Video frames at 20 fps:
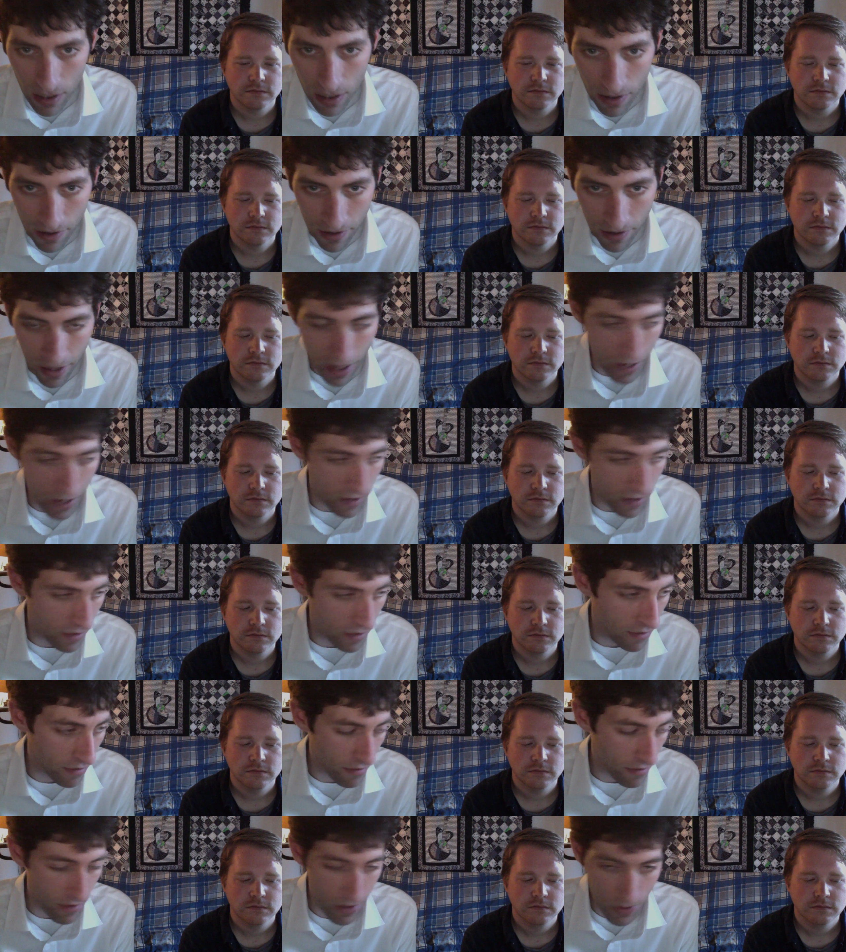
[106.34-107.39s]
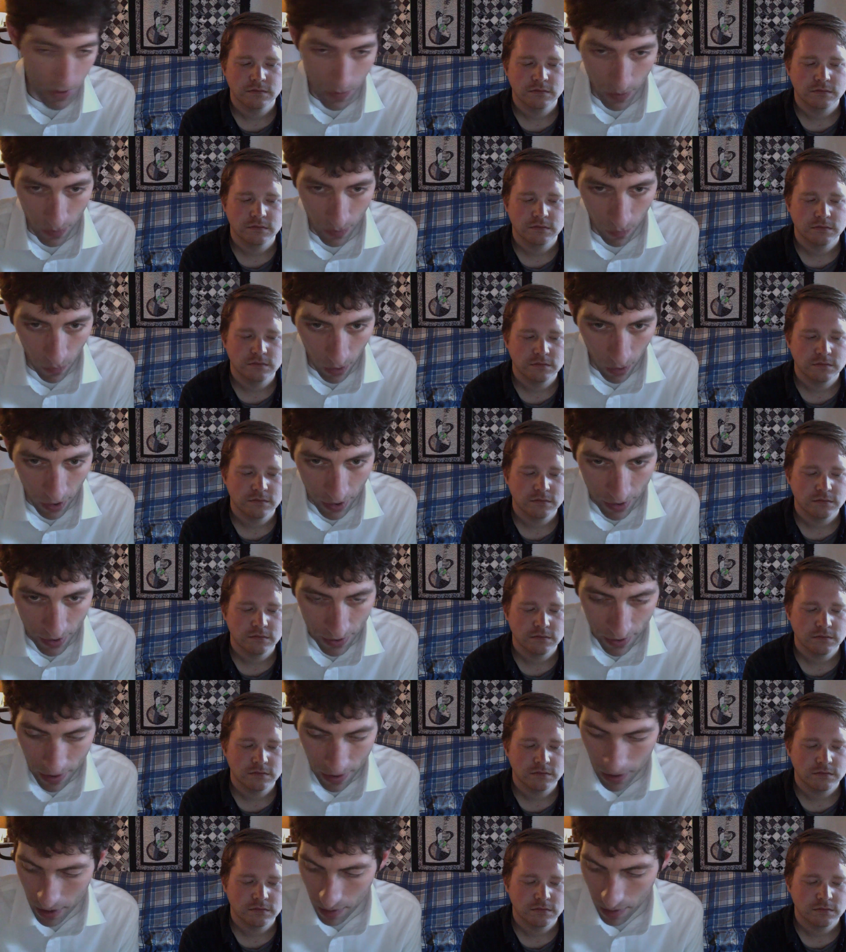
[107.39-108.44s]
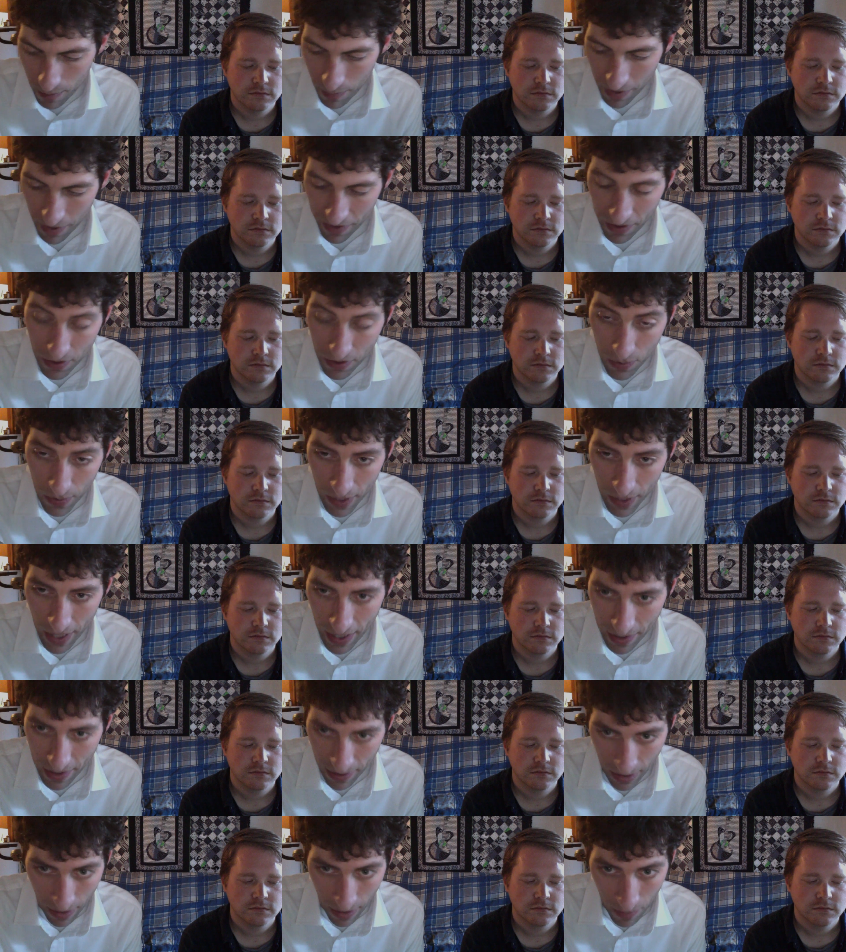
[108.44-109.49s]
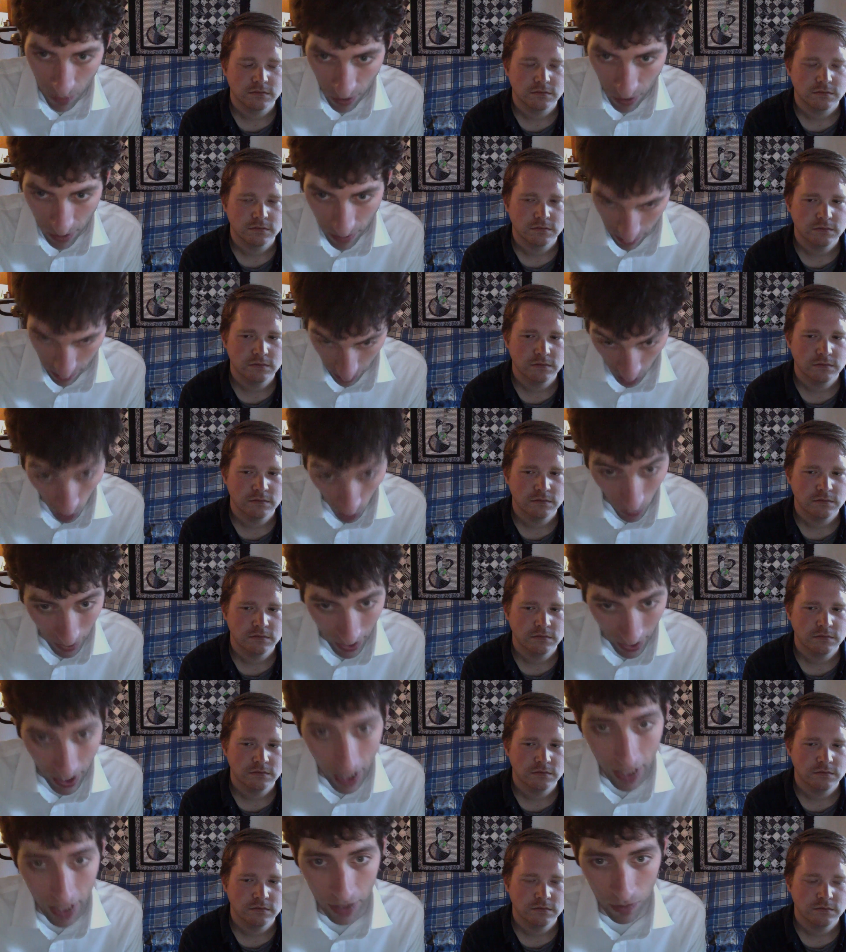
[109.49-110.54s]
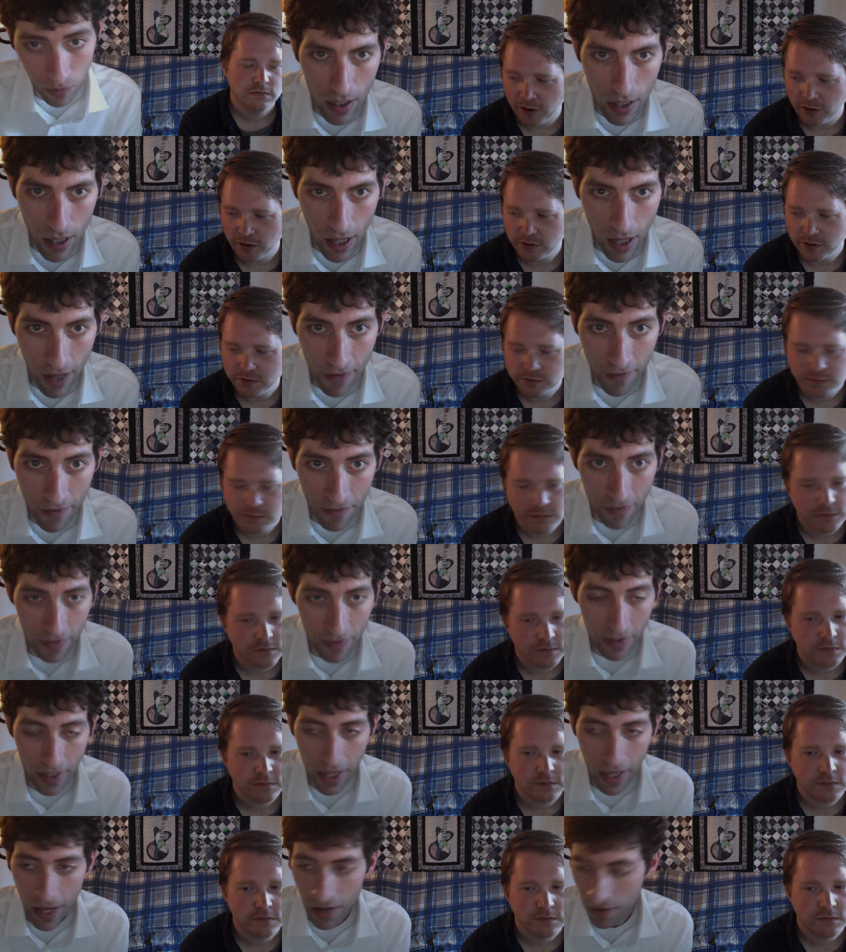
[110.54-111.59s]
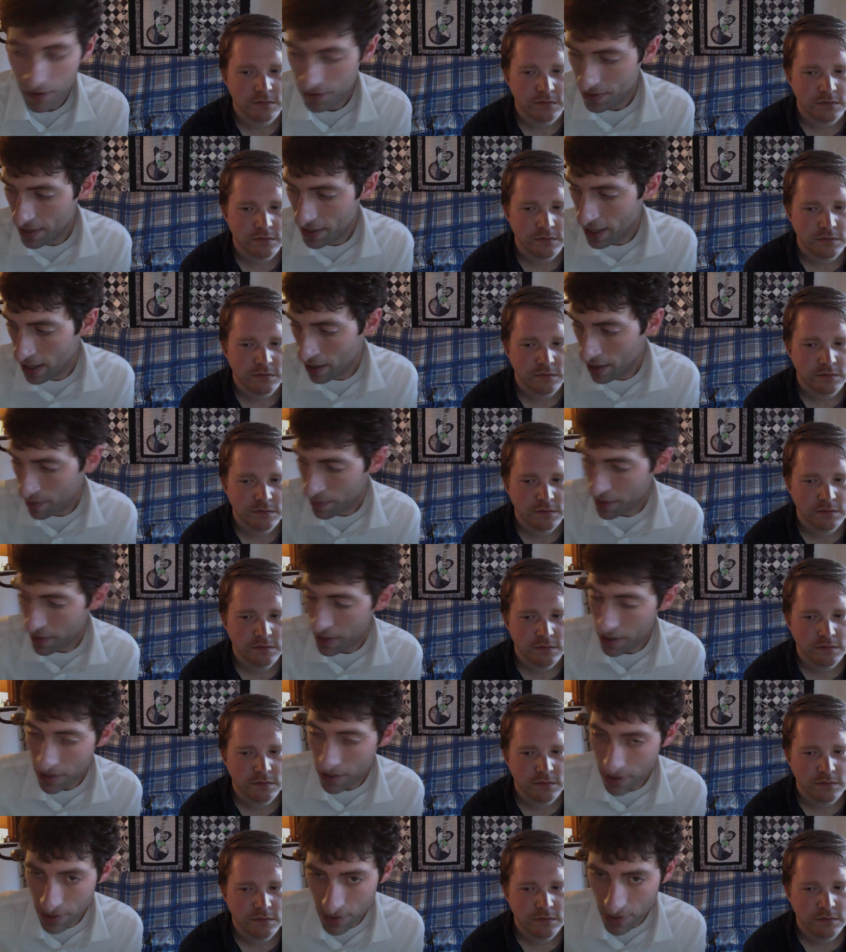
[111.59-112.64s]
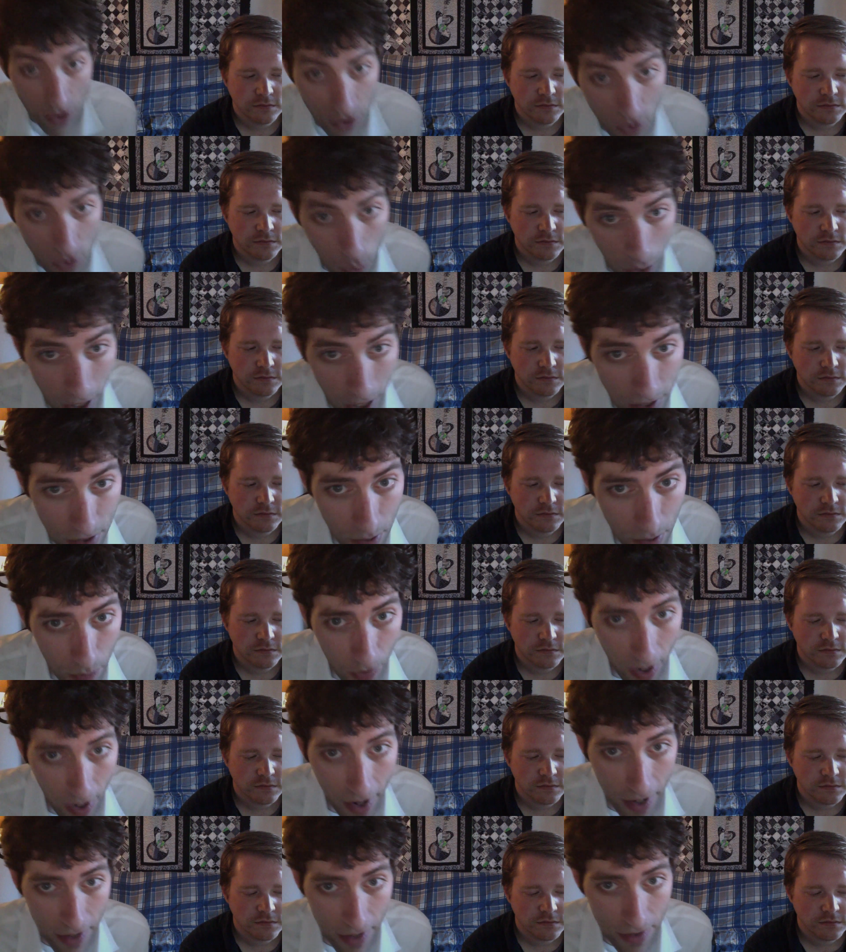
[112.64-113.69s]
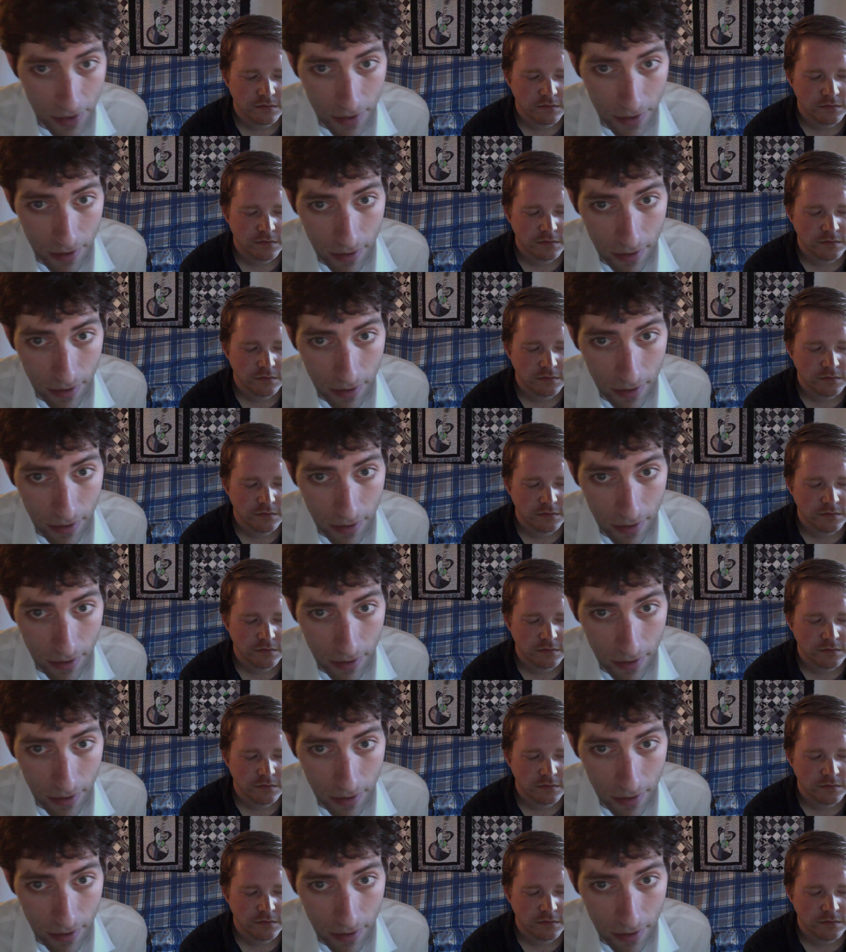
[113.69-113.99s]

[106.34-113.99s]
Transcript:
Speaker 1: than this one was. But this one has a lot more going on, and the Adelsheim is twice the price.